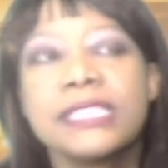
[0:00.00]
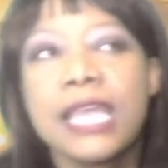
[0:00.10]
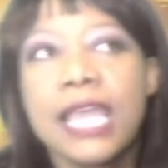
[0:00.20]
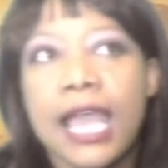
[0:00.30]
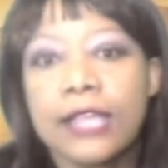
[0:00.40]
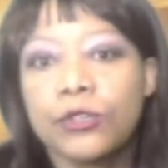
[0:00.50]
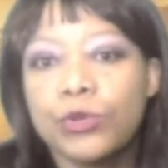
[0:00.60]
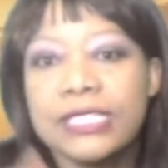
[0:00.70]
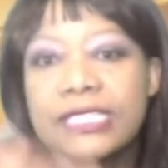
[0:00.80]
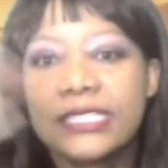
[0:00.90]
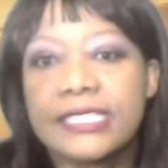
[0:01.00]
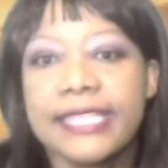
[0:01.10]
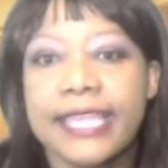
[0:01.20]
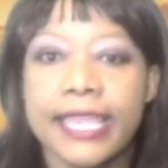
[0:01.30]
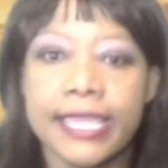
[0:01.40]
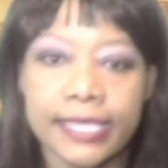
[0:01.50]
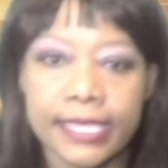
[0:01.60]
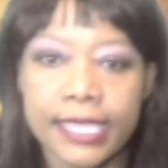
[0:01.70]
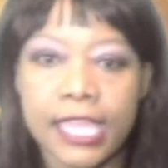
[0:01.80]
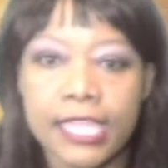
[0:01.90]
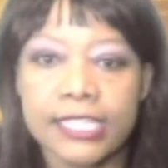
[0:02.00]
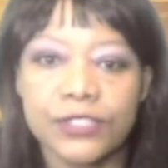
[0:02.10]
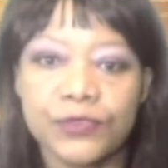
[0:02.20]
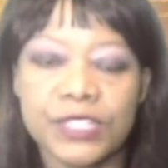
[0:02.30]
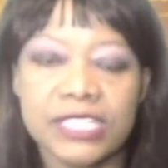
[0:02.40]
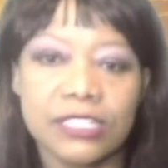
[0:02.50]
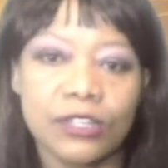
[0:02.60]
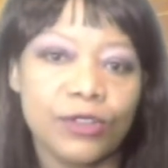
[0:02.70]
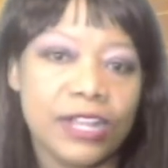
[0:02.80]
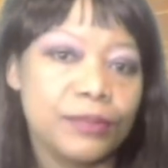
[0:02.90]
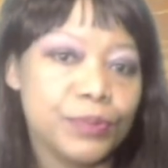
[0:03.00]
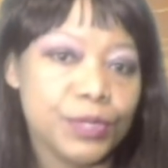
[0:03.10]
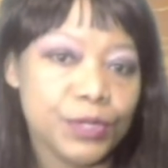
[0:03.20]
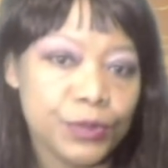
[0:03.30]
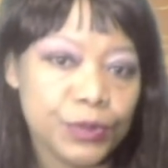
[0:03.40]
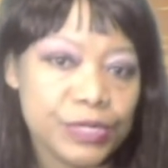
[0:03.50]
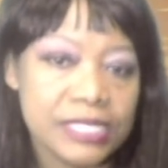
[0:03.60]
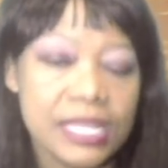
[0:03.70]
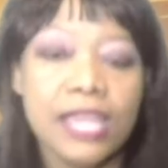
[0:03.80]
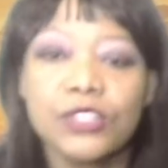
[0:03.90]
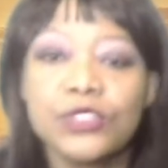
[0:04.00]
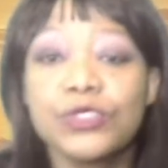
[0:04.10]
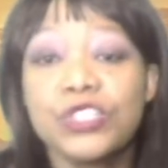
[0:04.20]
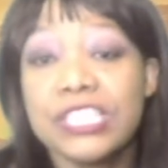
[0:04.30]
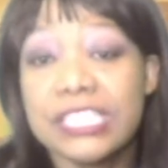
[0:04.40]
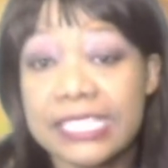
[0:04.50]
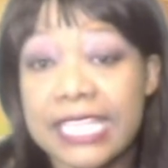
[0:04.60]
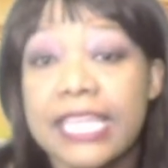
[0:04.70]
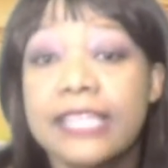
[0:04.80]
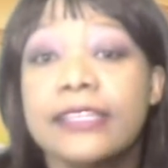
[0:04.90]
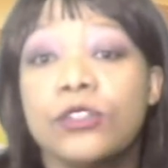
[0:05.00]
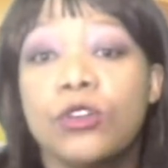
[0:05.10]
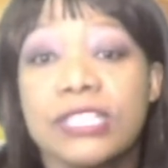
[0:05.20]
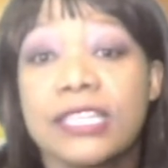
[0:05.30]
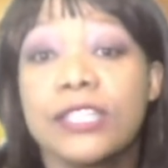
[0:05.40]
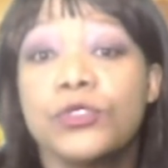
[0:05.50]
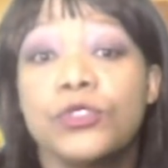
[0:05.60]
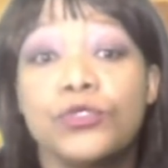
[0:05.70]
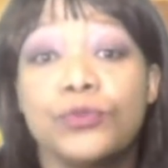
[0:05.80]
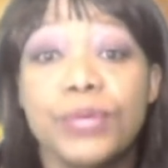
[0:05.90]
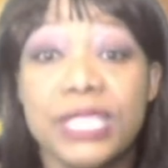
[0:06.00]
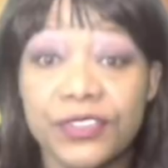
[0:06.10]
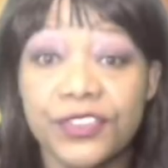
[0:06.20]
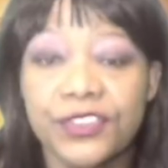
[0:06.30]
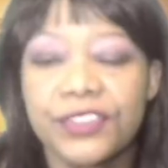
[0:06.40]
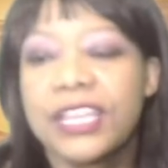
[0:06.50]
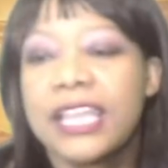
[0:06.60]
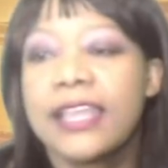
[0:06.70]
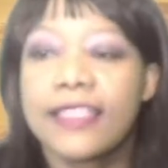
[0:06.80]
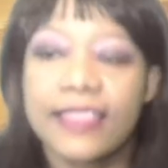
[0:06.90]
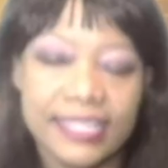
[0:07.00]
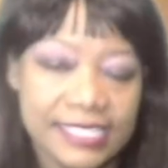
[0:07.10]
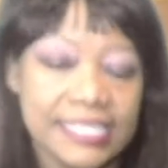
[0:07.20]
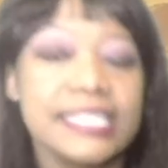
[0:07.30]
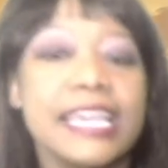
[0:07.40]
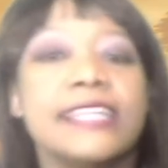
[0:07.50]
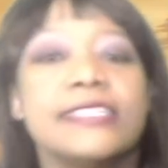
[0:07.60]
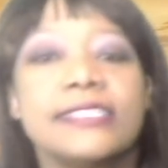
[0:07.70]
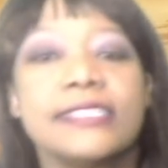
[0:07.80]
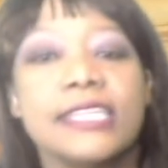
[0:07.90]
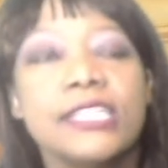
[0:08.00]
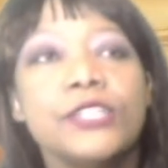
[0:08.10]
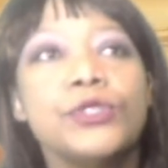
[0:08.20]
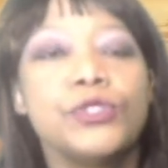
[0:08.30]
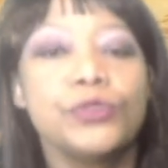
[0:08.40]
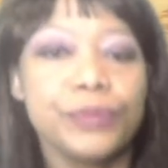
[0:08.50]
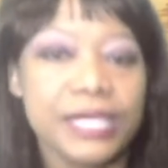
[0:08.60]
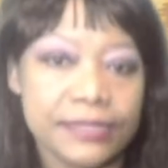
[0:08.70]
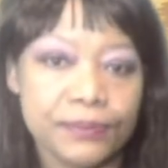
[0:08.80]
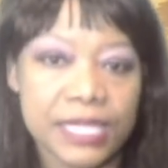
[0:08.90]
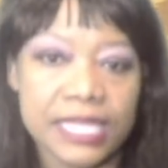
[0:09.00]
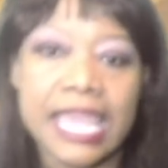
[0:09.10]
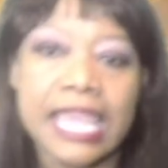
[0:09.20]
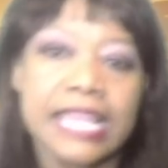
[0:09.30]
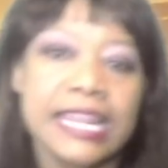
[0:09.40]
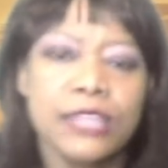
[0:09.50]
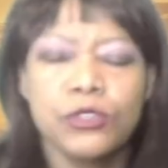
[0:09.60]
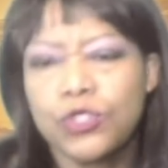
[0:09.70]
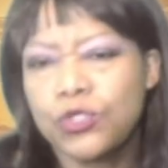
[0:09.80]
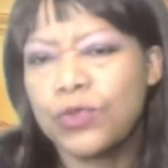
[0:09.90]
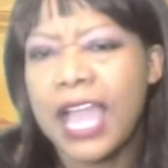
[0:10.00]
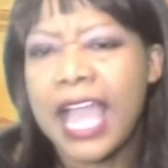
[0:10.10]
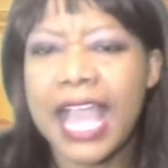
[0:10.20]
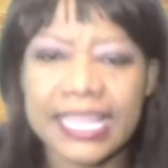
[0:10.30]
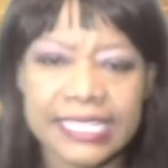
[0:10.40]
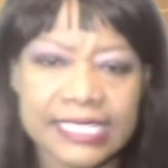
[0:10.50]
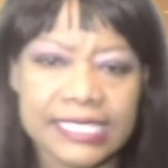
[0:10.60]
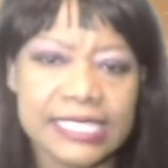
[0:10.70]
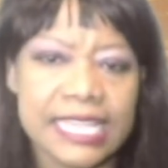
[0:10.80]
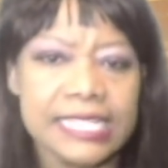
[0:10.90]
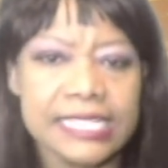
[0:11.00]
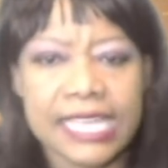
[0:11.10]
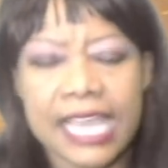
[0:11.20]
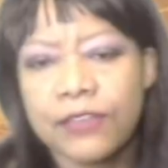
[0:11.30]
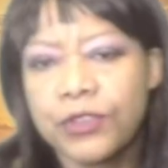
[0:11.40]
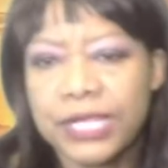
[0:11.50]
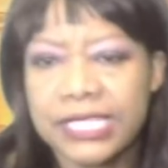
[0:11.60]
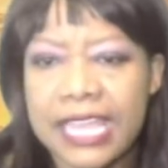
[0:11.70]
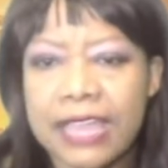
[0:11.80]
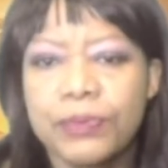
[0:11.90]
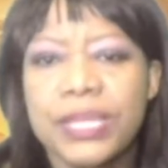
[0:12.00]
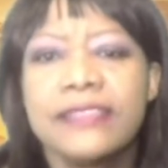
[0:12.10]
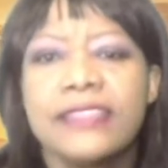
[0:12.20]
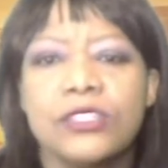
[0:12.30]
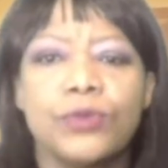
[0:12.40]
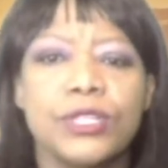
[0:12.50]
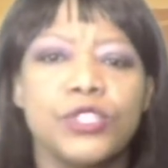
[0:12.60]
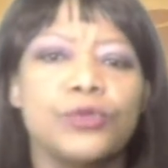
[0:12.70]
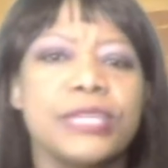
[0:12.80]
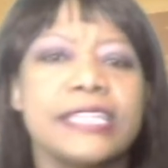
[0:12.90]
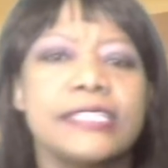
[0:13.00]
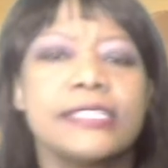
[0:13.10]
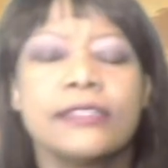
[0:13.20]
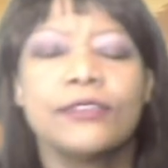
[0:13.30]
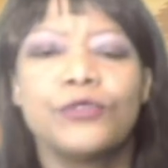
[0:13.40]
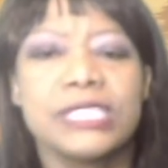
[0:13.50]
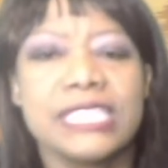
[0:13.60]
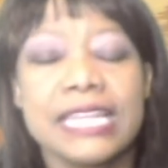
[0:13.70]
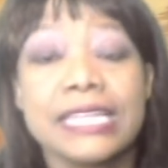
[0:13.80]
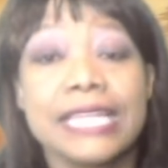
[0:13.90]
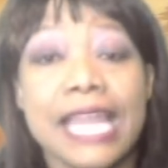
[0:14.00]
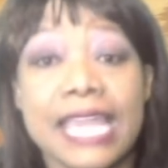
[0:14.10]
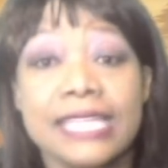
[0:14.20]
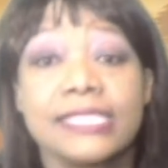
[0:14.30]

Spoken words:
I couldn't take his physical abuse. So she's saying that Oscar used to beat her. She says, yes, he used to beat me, and I used to hide it and cover it up, and that's what you get for telling lies.